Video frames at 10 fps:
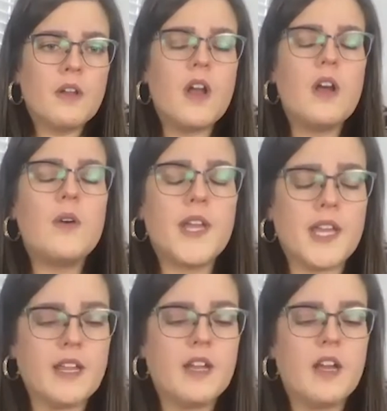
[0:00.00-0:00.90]

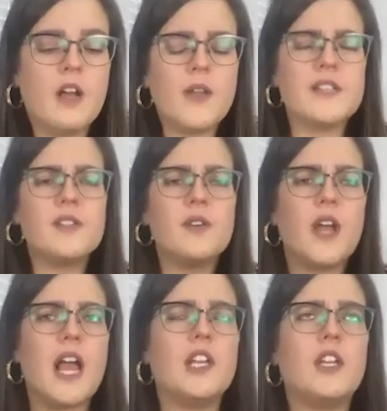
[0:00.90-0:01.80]
Okay. Okay. So
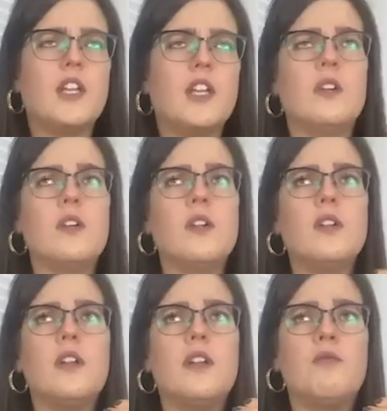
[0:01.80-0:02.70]

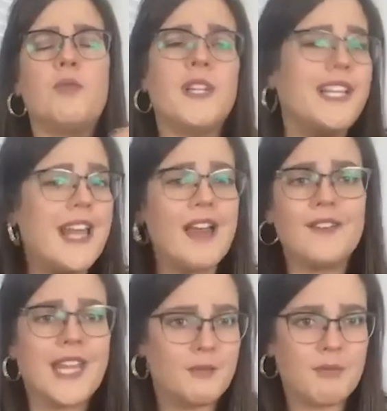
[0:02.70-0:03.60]
you're really
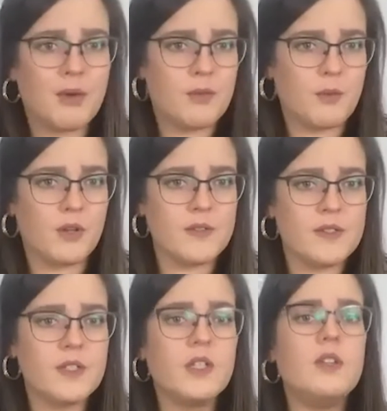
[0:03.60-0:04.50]
navigating both
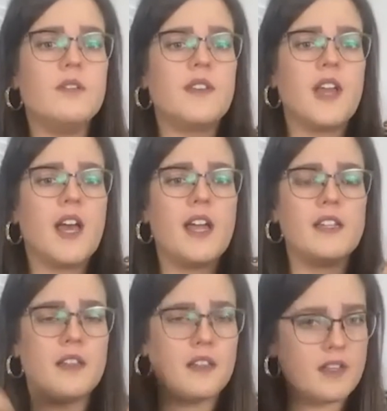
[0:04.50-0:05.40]
worlds. You've
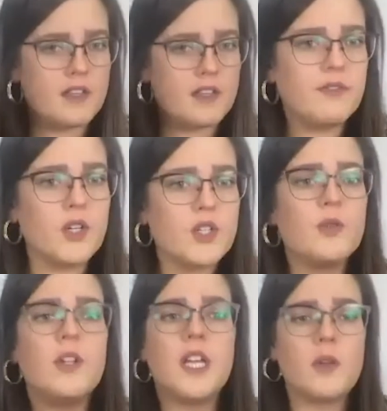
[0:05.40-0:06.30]
got the
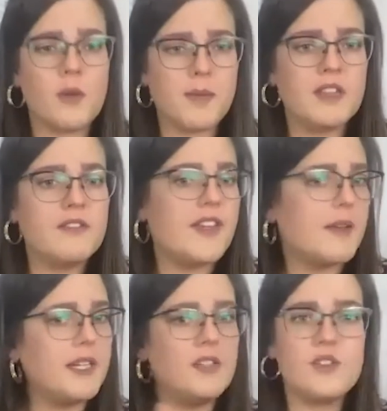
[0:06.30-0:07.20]
virtual equipping the
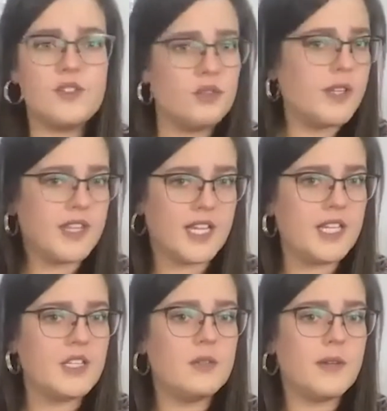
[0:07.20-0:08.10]
family to do what they
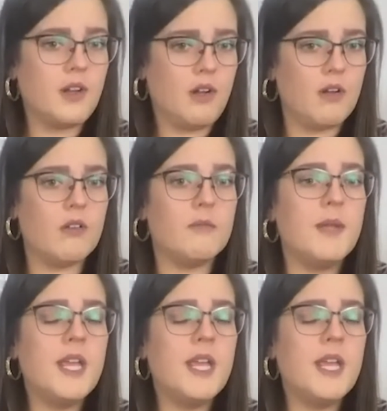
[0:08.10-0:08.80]
need to at home.